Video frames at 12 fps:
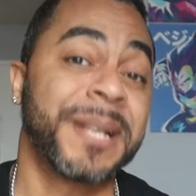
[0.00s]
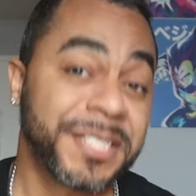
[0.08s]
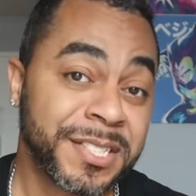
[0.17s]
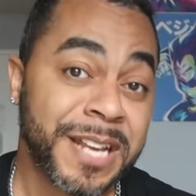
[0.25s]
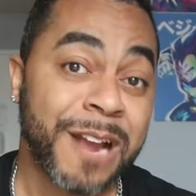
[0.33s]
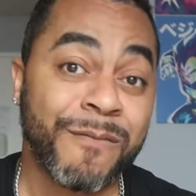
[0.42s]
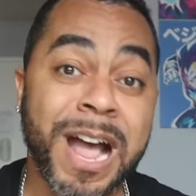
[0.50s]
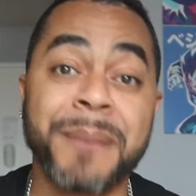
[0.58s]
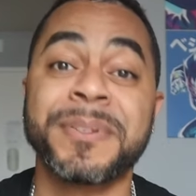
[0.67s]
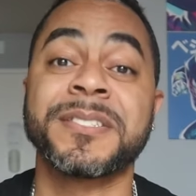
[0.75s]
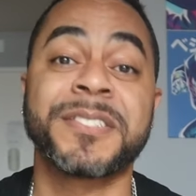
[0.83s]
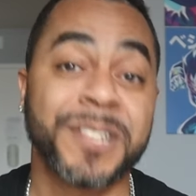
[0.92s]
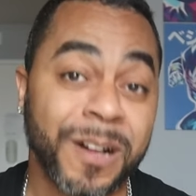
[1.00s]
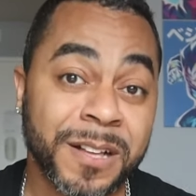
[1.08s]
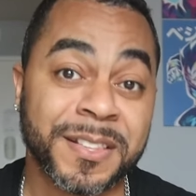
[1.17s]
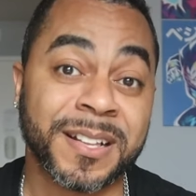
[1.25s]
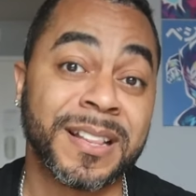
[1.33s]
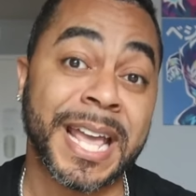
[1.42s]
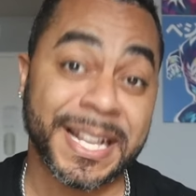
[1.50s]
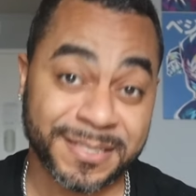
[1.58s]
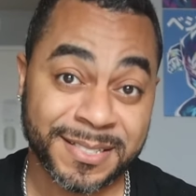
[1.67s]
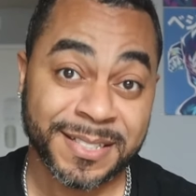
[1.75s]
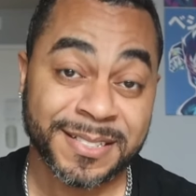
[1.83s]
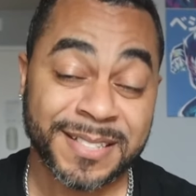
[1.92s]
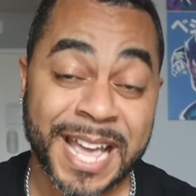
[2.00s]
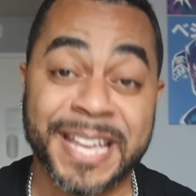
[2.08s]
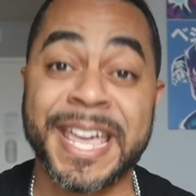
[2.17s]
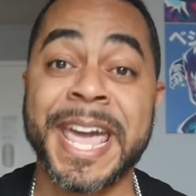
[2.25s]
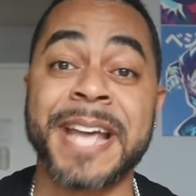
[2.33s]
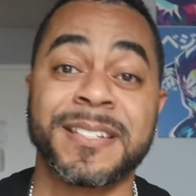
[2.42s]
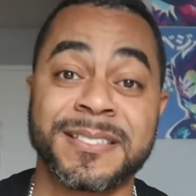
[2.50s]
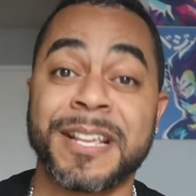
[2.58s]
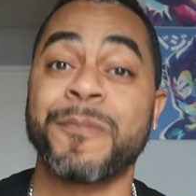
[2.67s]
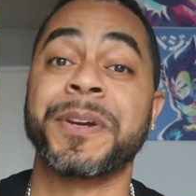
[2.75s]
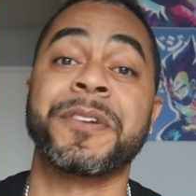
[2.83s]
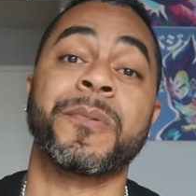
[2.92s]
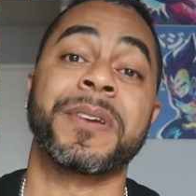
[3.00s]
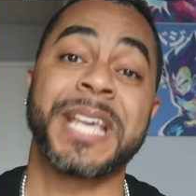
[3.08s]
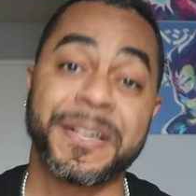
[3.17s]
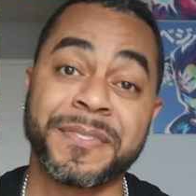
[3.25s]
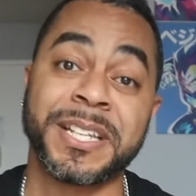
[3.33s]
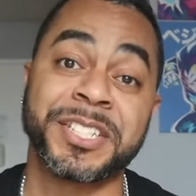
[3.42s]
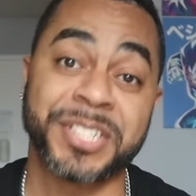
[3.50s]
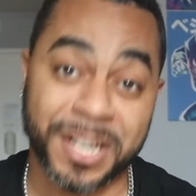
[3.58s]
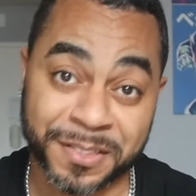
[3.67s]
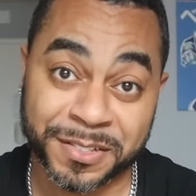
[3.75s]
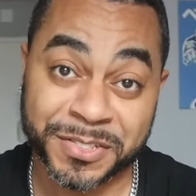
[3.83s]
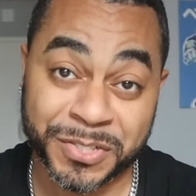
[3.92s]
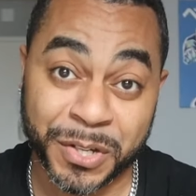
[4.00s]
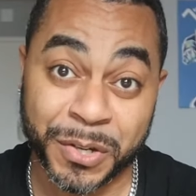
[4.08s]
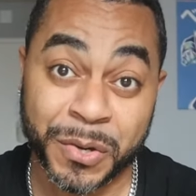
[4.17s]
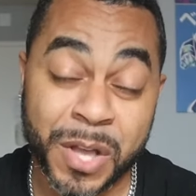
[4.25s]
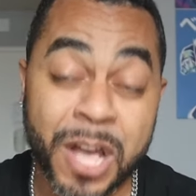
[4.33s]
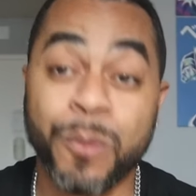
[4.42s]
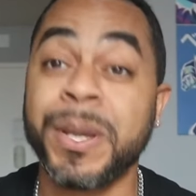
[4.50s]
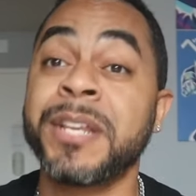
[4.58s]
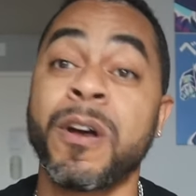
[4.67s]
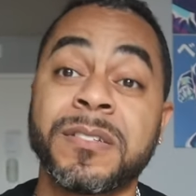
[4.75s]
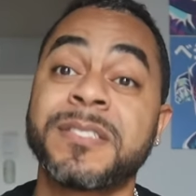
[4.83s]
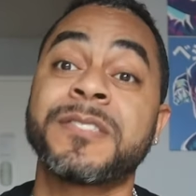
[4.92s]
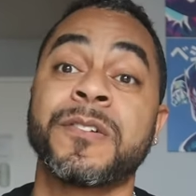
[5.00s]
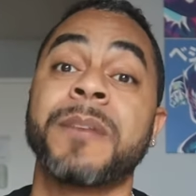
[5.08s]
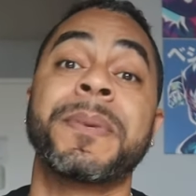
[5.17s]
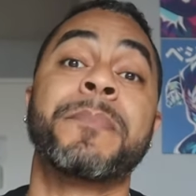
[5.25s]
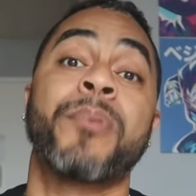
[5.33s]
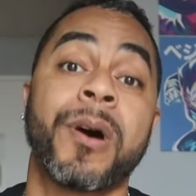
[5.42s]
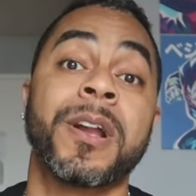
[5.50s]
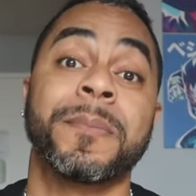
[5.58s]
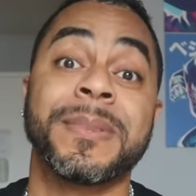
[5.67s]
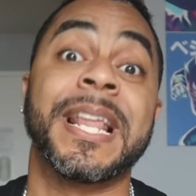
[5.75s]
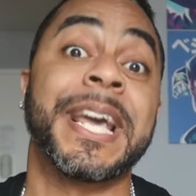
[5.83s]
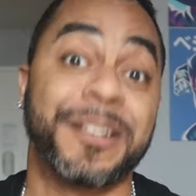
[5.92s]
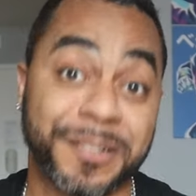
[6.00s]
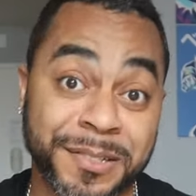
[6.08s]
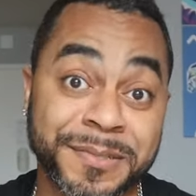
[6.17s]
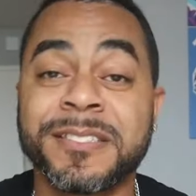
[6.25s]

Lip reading: mention that Robin saw the glances that Candace and Wendy were giving each other, so we know this is going to be brought up later.